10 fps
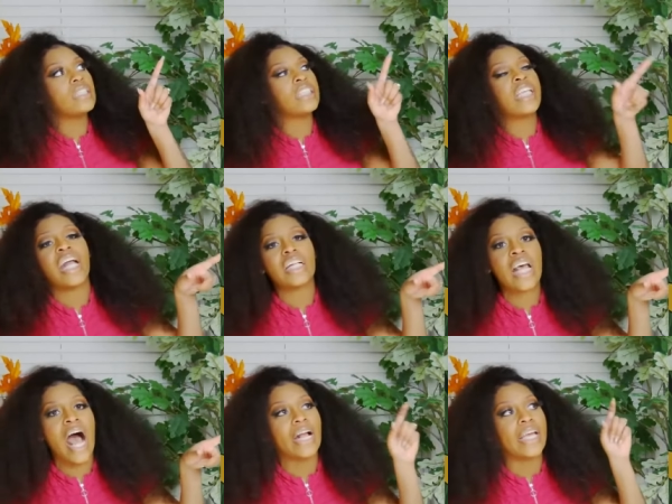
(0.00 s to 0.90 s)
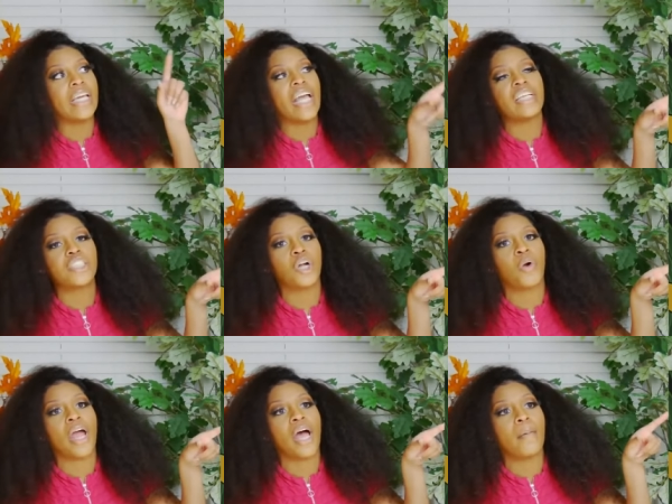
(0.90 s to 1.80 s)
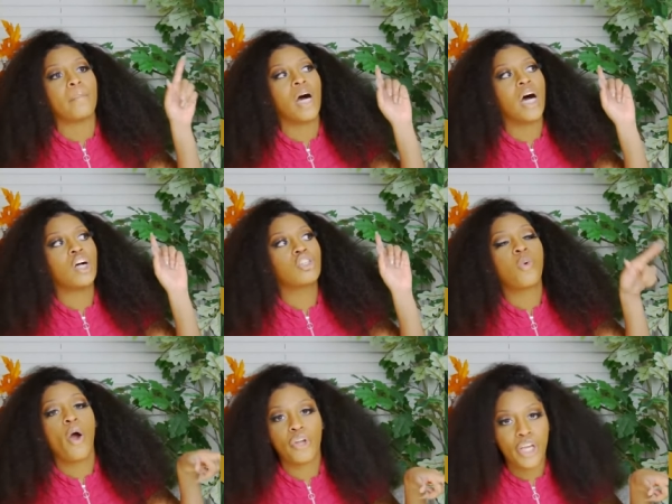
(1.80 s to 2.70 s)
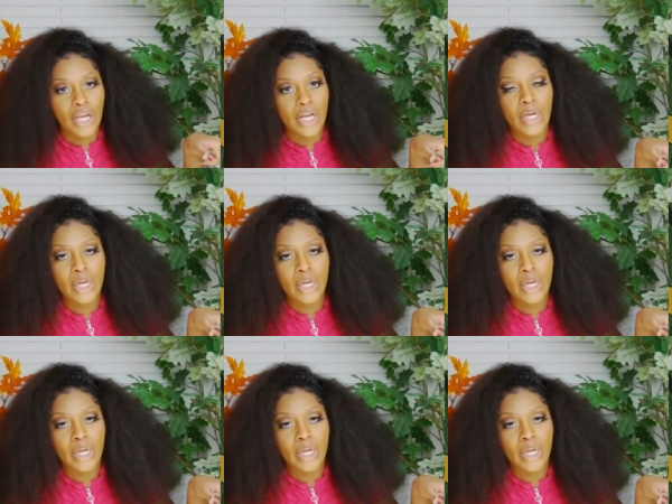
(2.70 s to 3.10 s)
TikTok and Instagram twerking?